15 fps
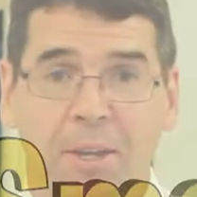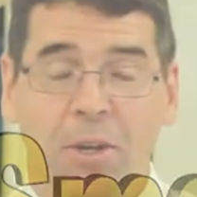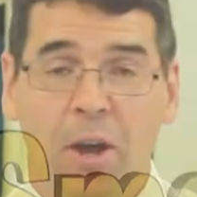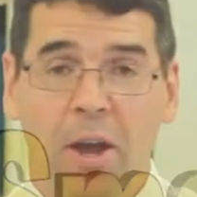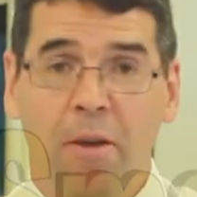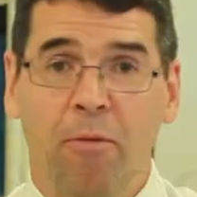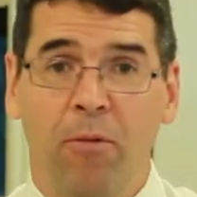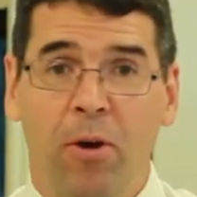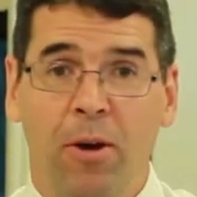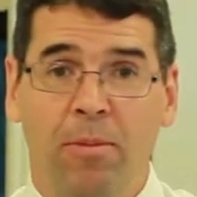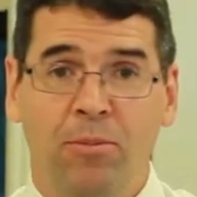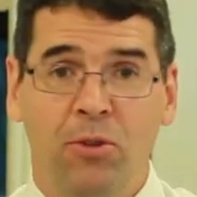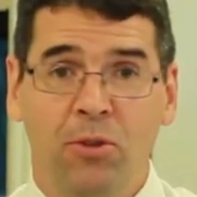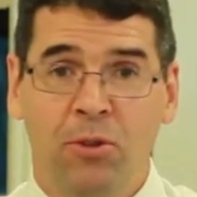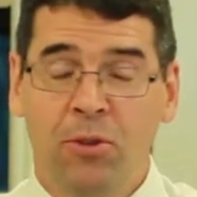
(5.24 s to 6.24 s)
to go
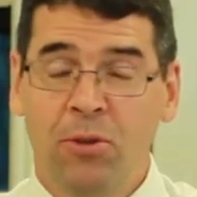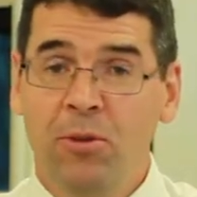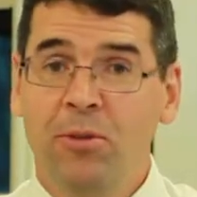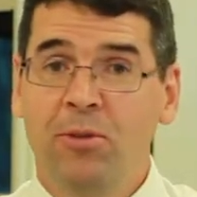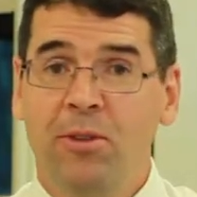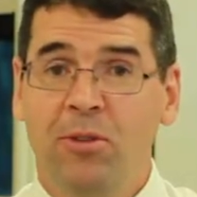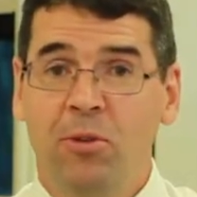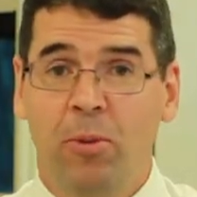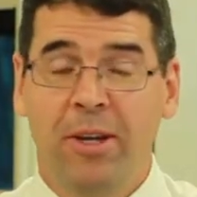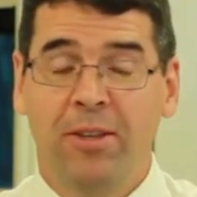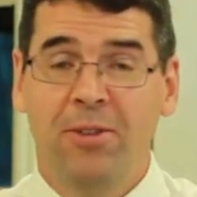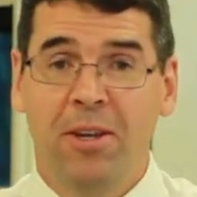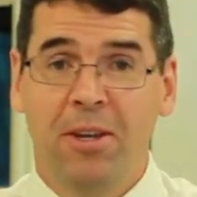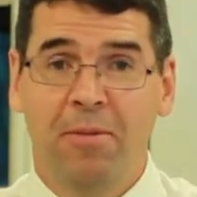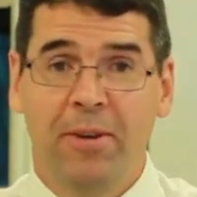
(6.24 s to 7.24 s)
from 2 to
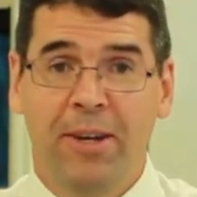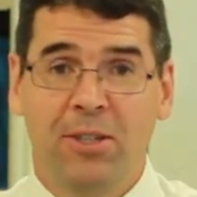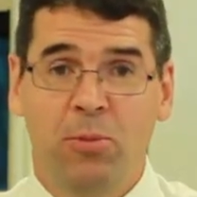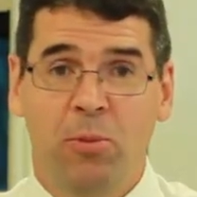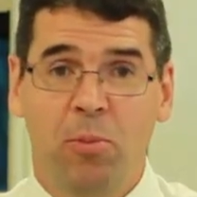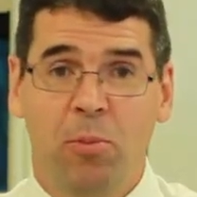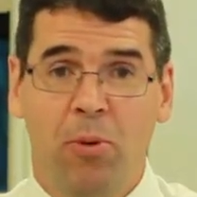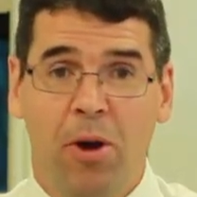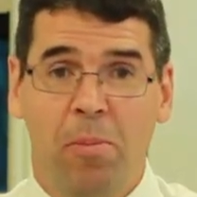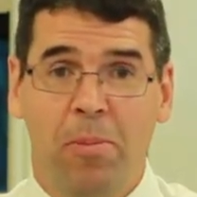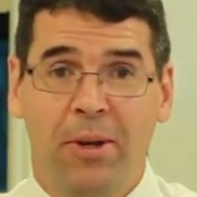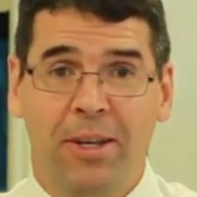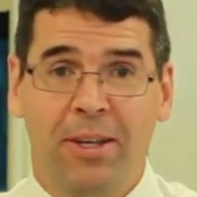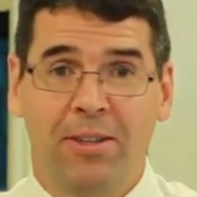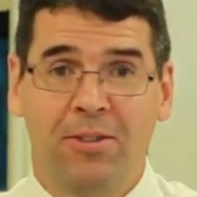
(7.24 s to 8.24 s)
20 investment
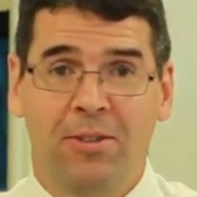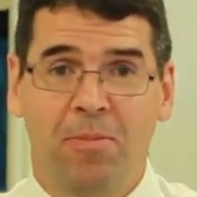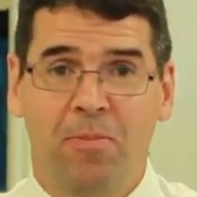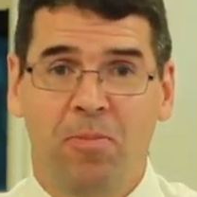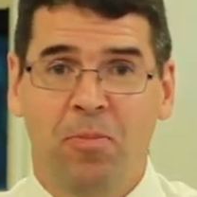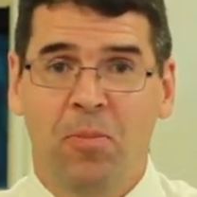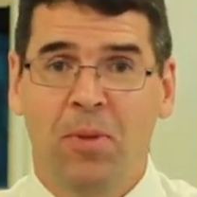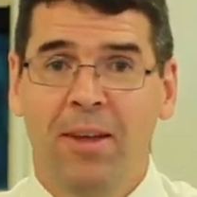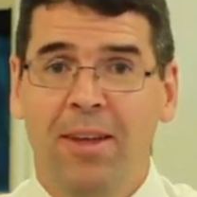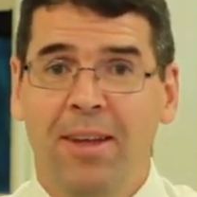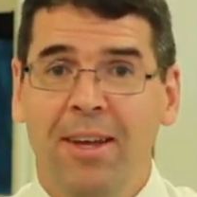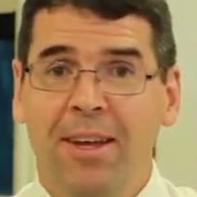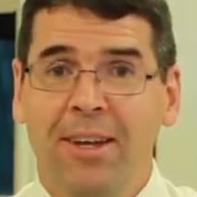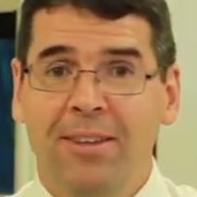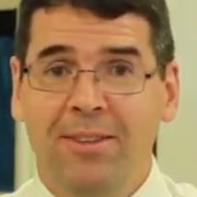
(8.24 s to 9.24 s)
properties.
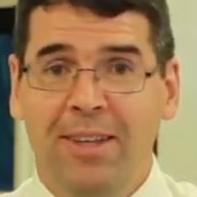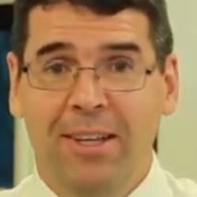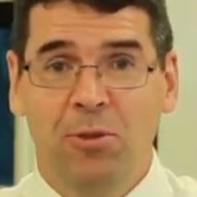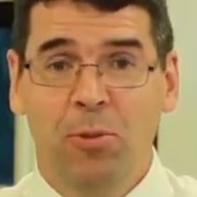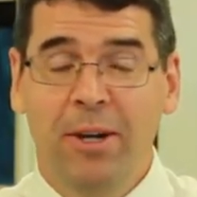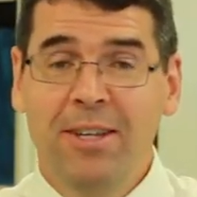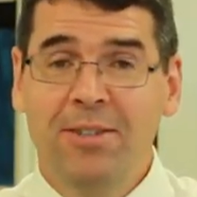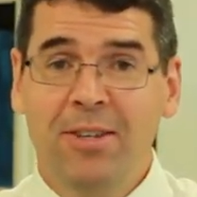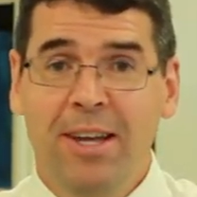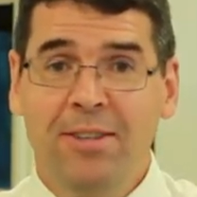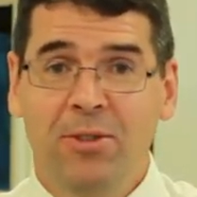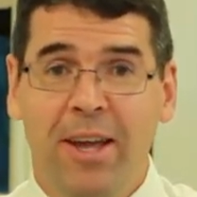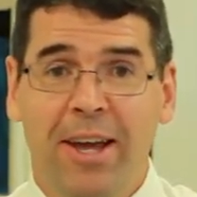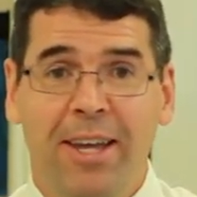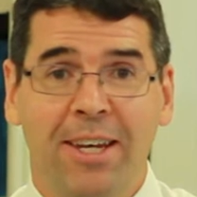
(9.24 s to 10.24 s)
Now 20
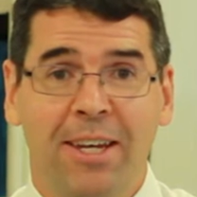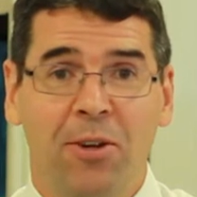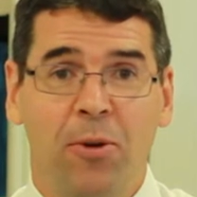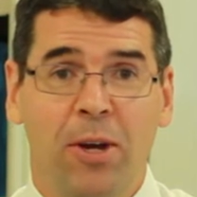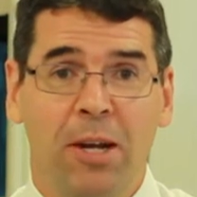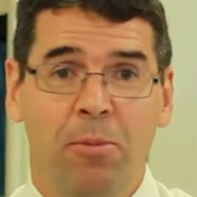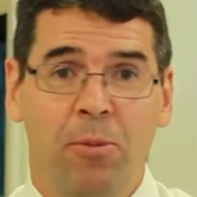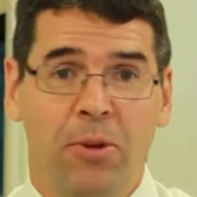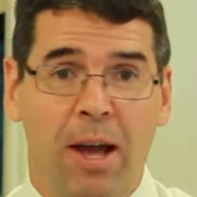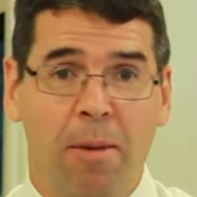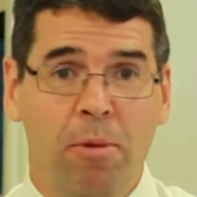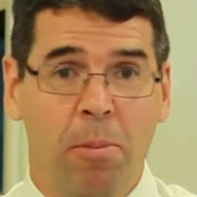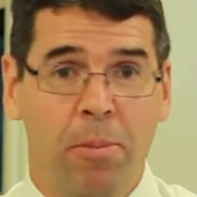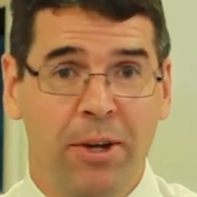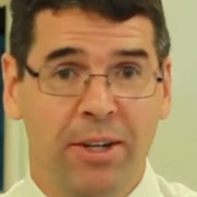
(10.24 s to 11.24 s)
sounds like an incredible
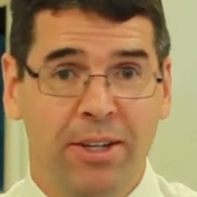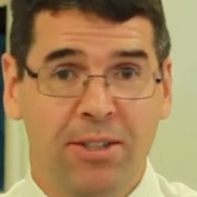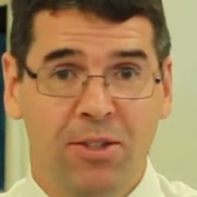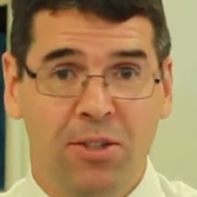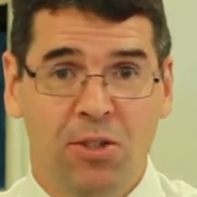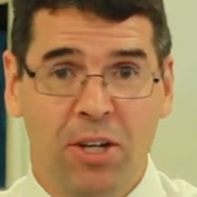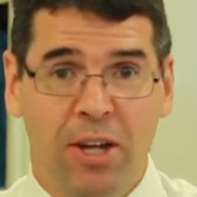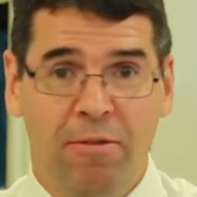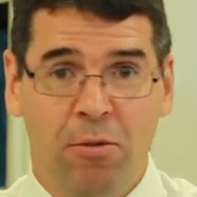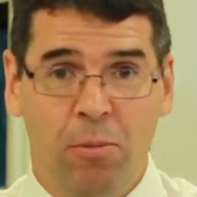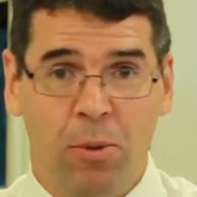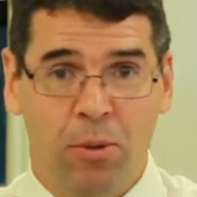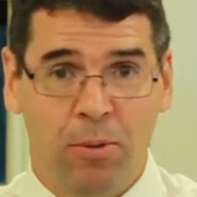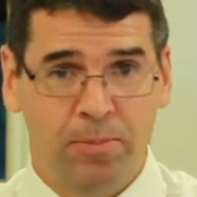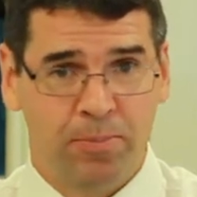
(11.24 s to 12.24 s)
number, but it is
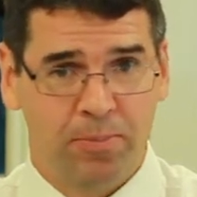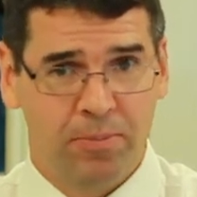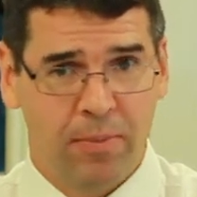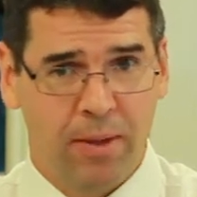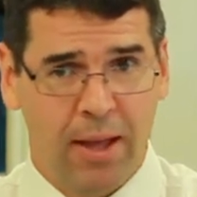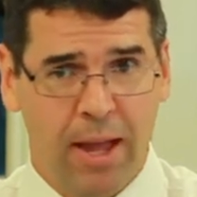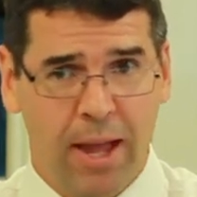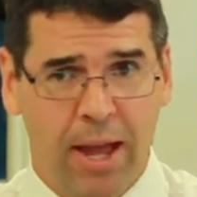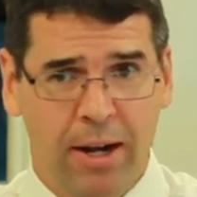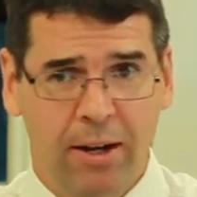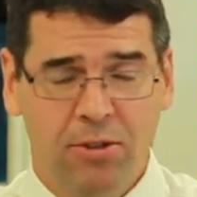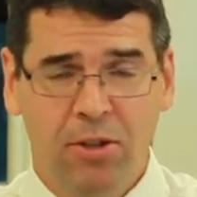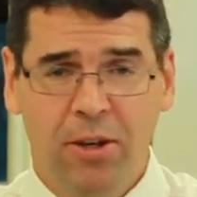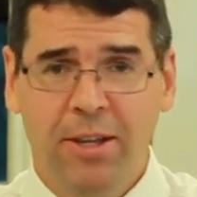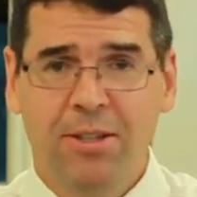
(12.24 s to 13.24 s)
achievable, and I'll
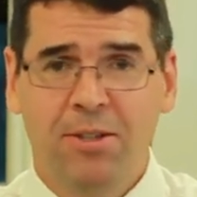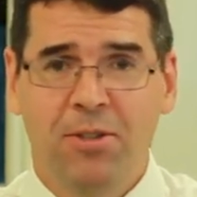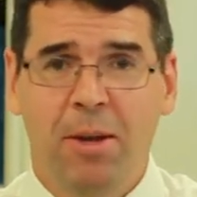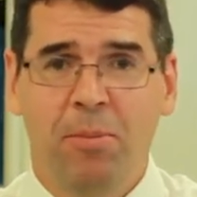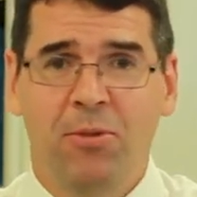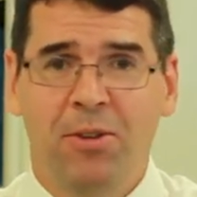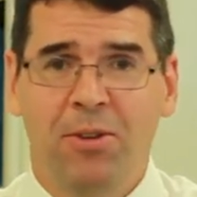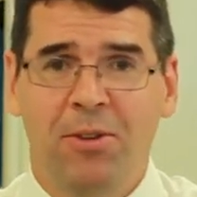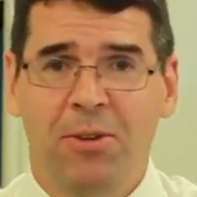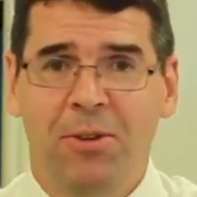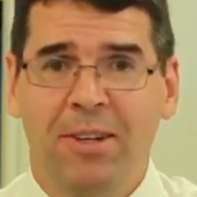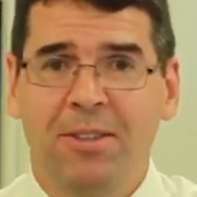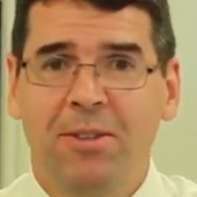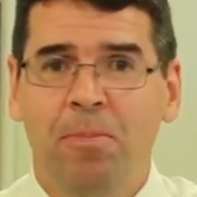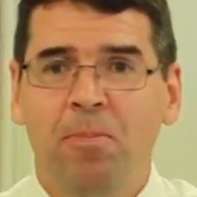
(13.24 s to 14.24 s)
tell you the steps to do
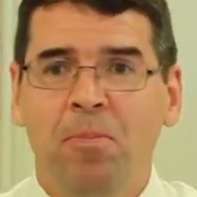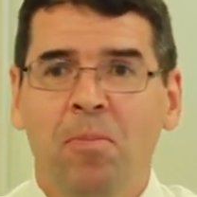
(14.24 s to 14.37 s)
it.